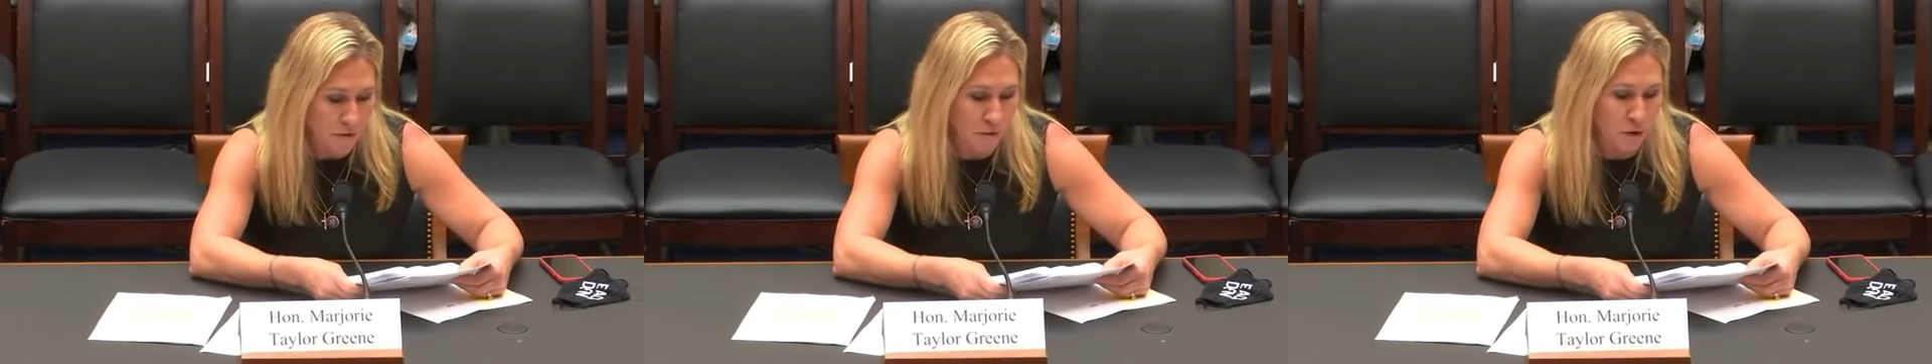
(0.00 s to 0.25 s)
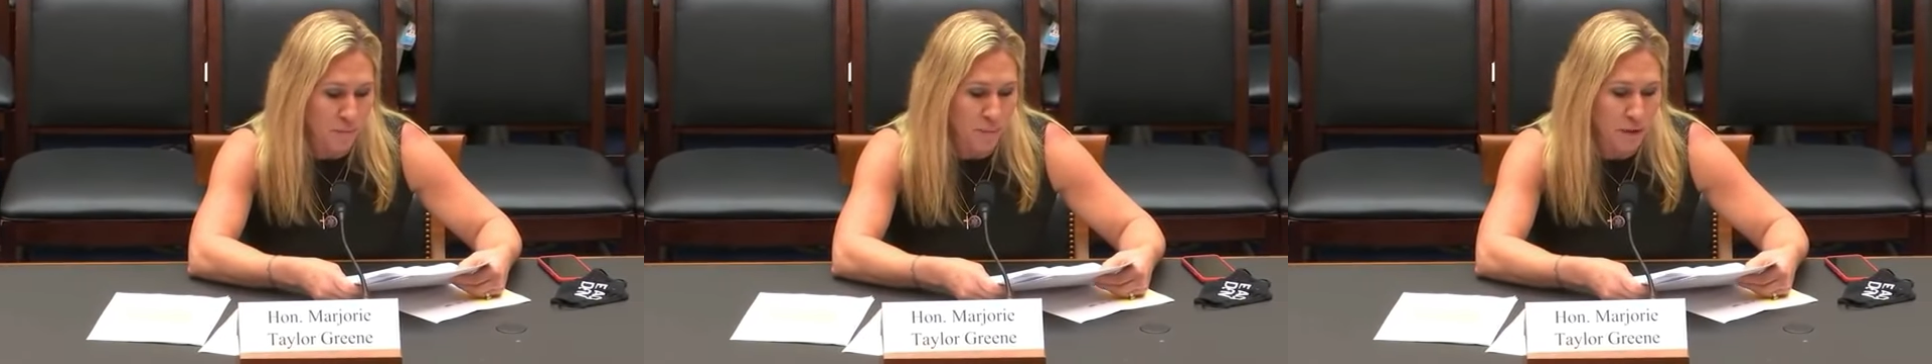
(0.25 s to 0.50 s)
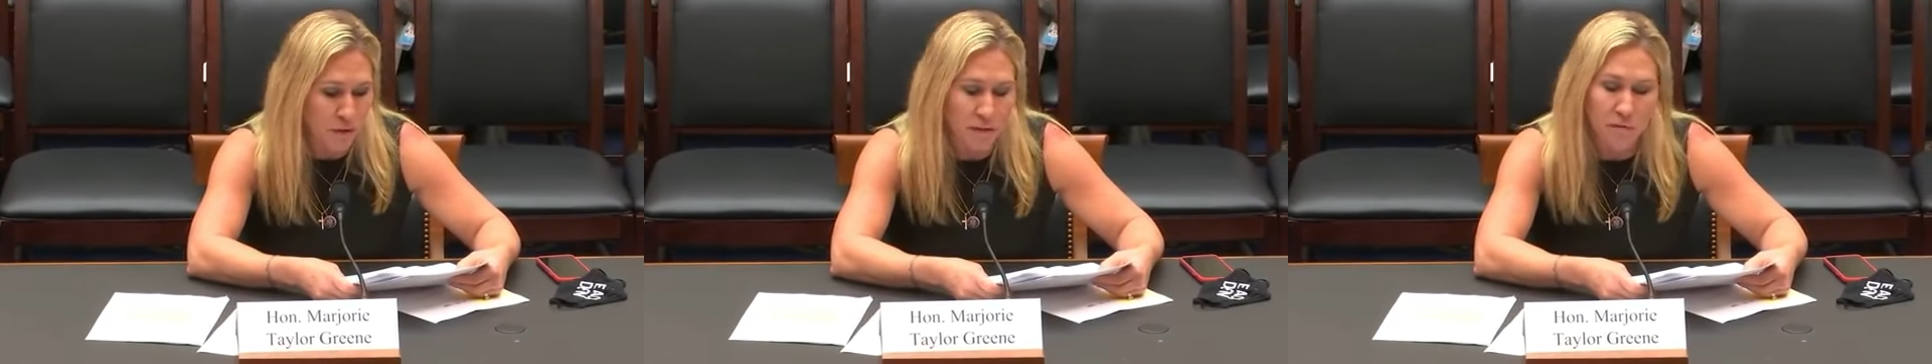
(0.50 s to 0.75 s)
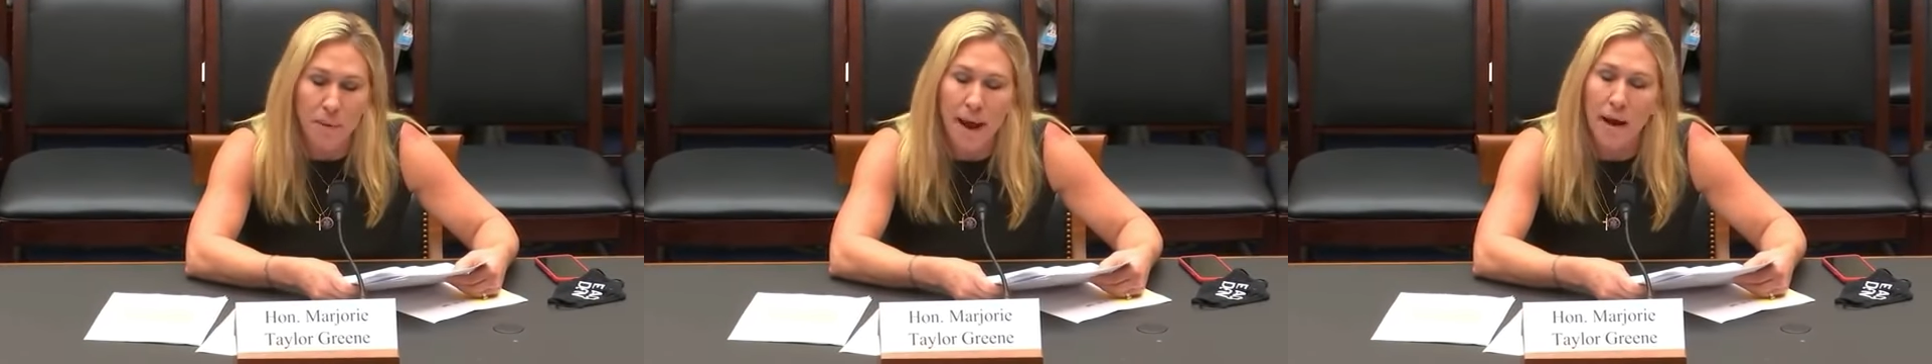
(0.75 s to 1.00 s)
for
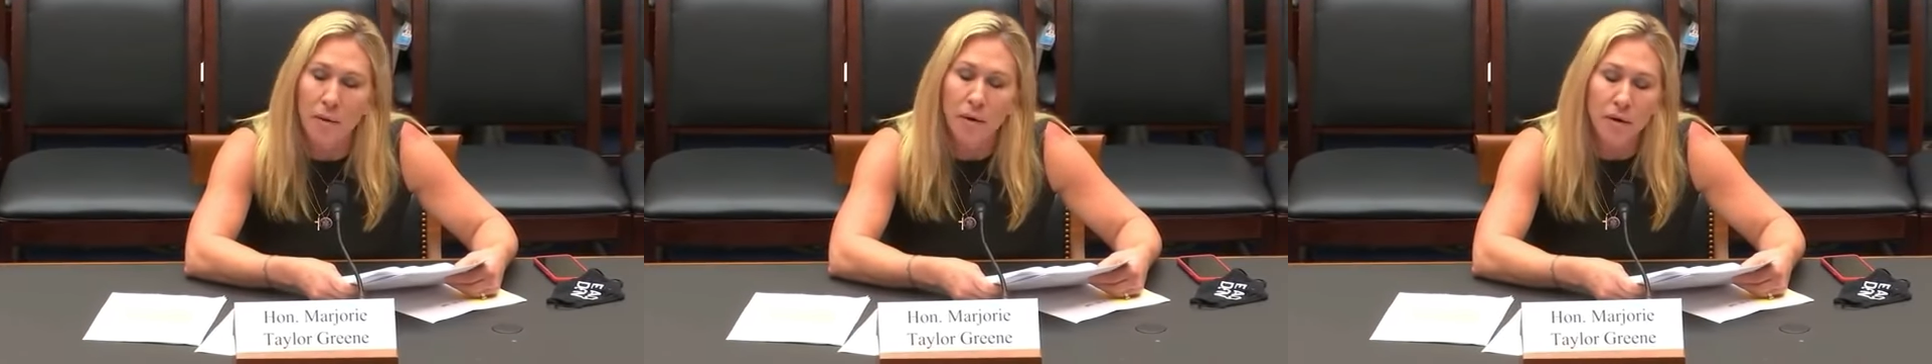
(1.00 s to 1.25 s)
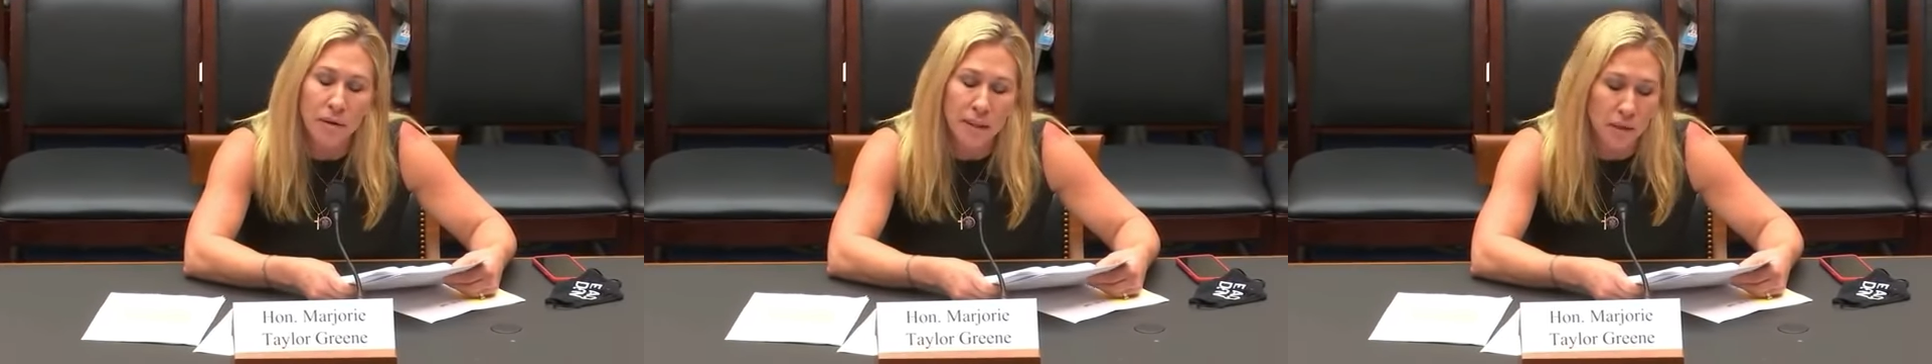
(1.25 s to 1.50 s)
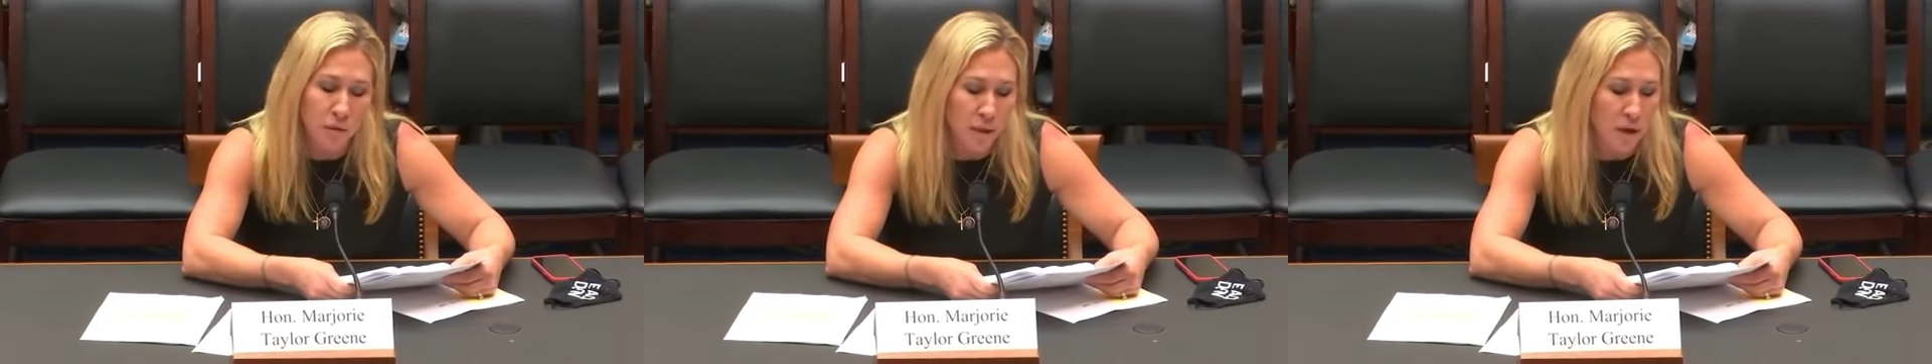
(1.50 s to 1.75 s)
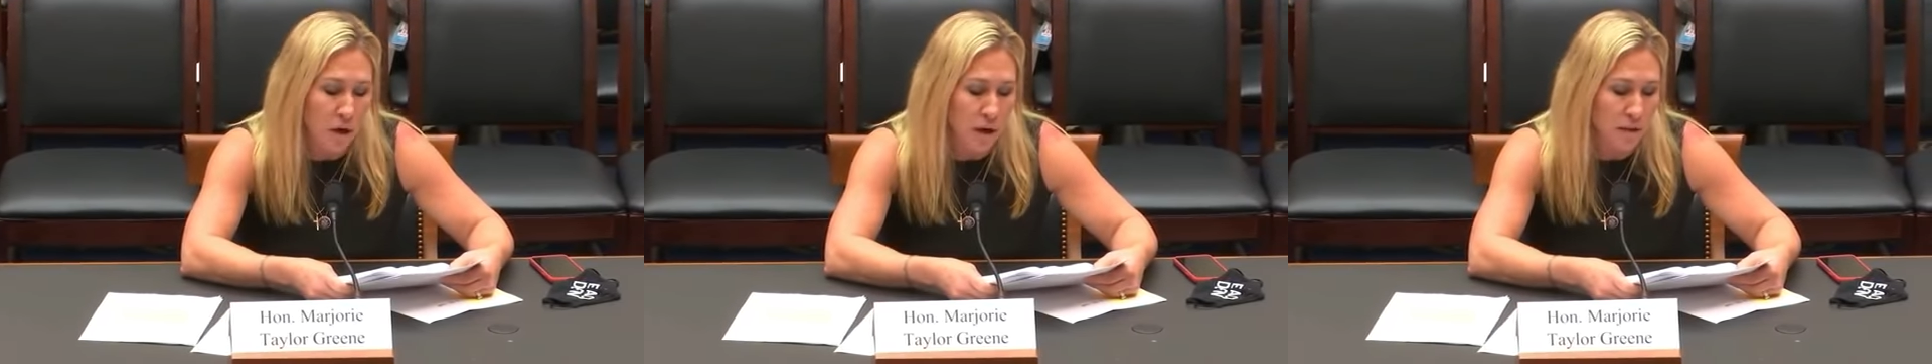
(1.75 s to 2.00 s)
abuse of power in
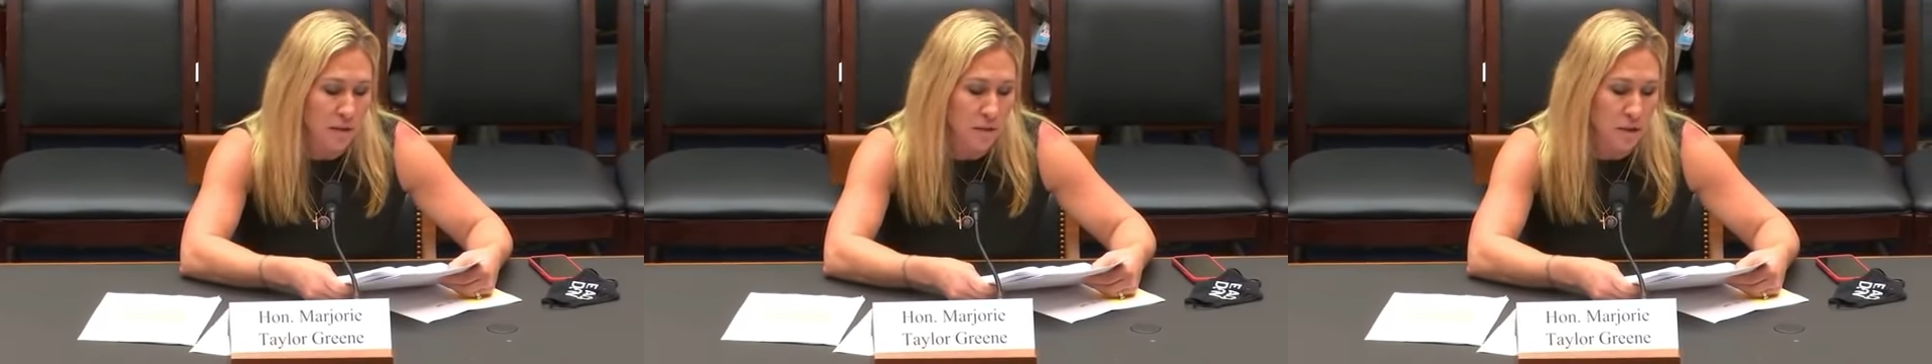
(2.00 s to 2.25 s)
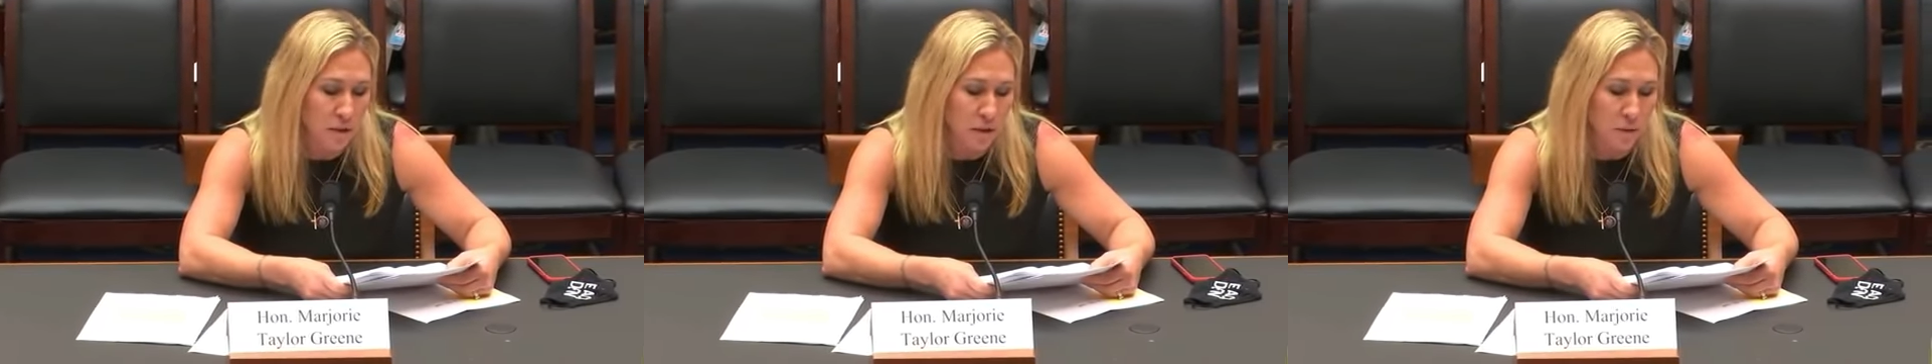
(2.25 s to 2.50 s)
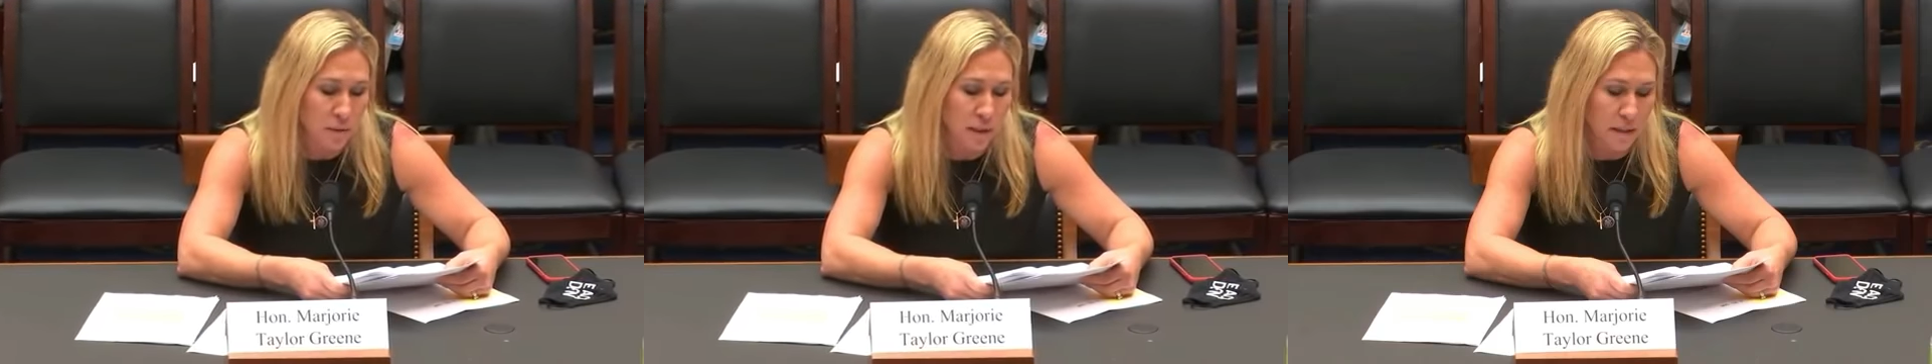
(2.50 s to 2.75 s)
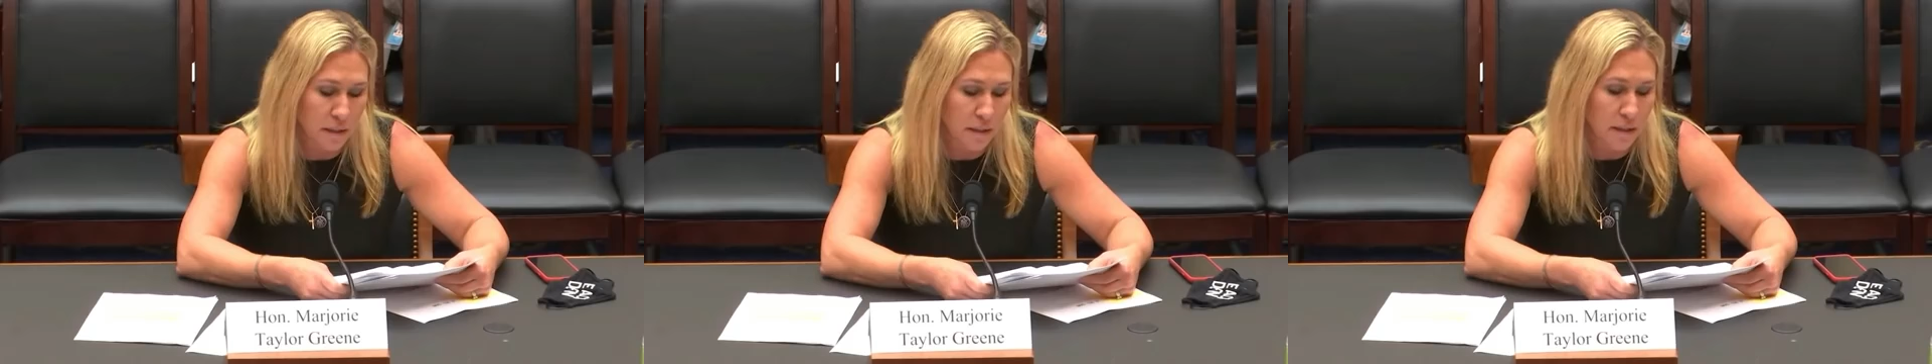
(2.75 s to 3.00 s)
regards to
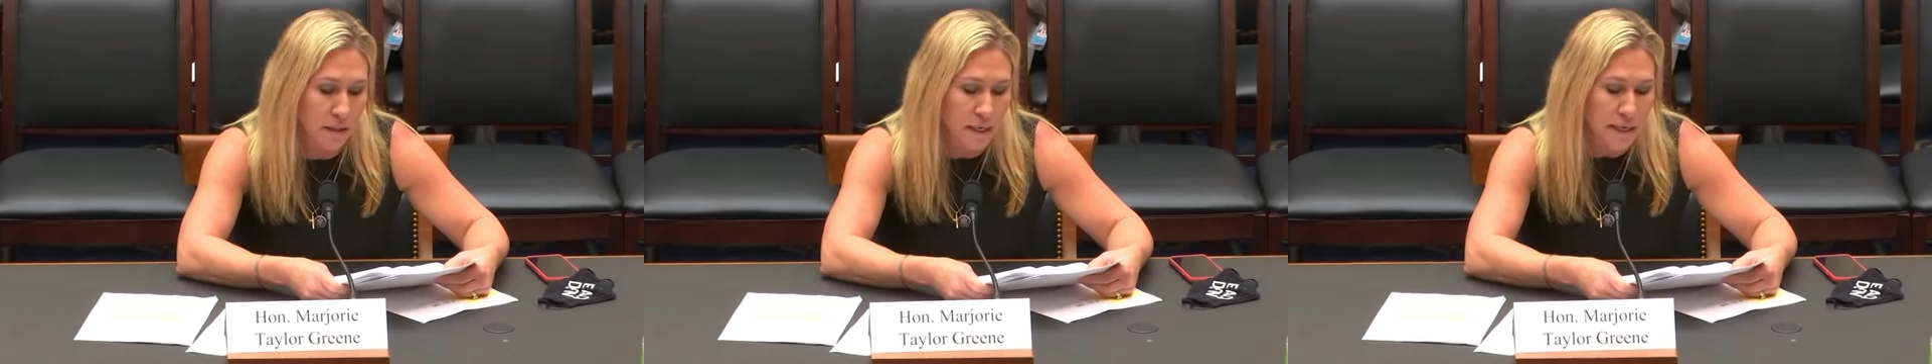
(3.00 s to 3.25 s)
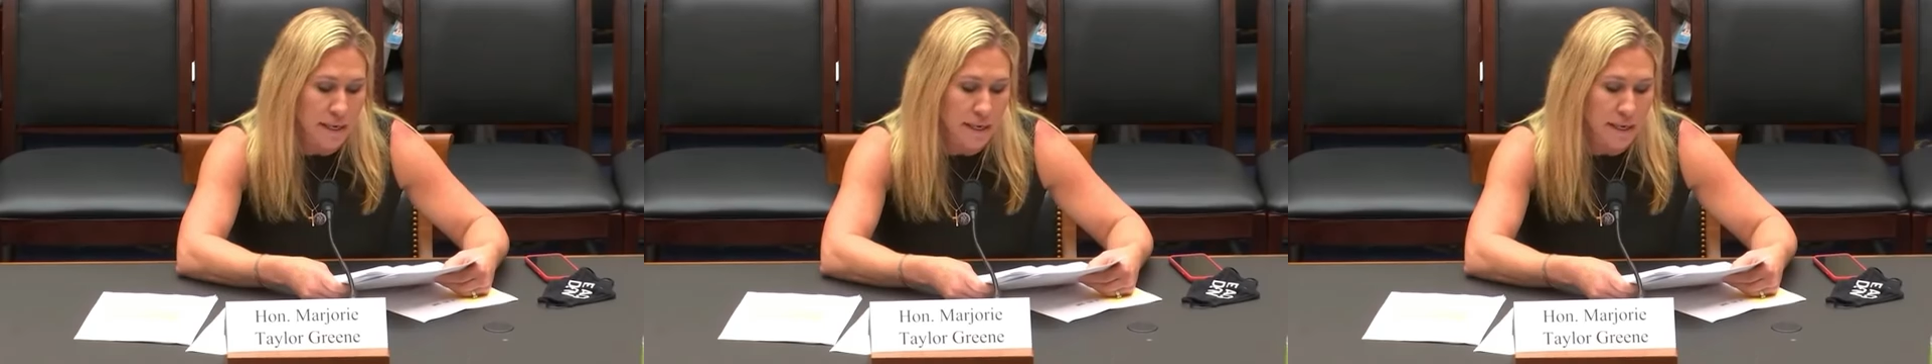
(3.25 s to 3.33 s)
his